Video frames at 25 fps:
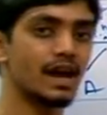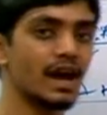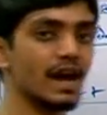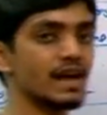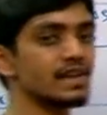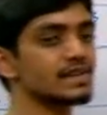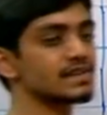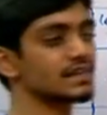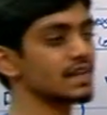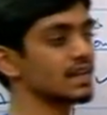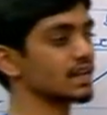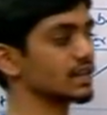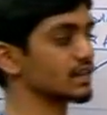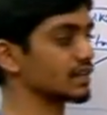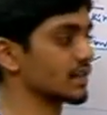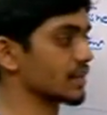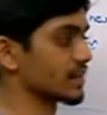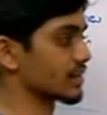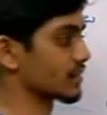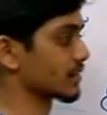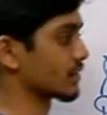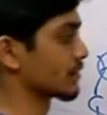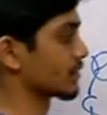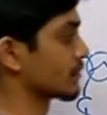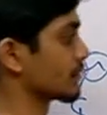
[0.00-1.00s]
asked like
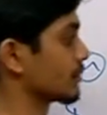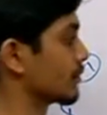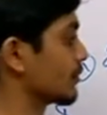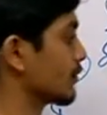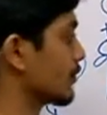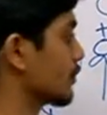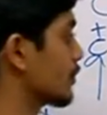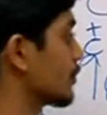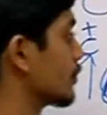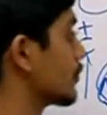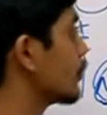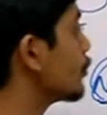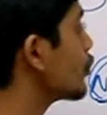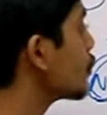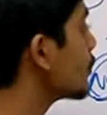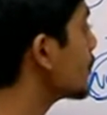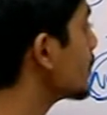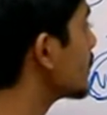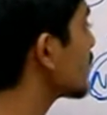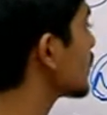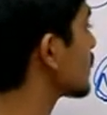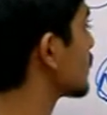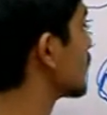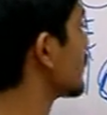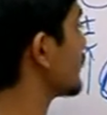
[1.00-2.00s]
this: you will
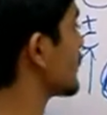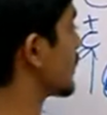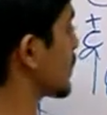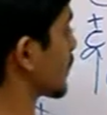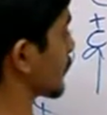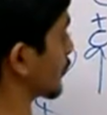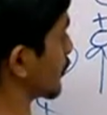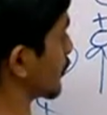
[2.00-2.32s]
be given a